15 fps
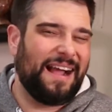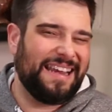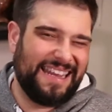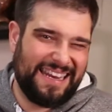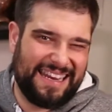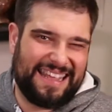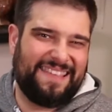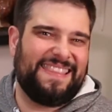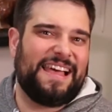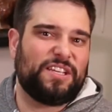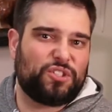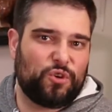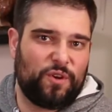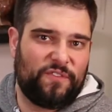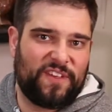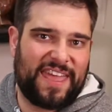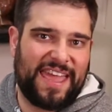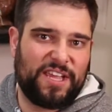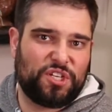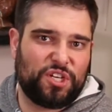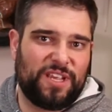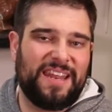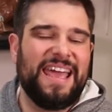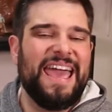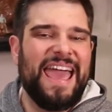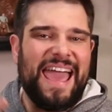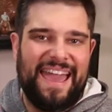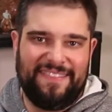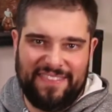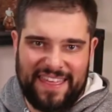I needed to get that certification
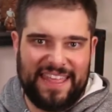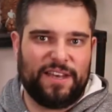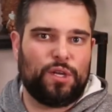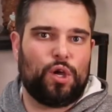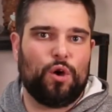and then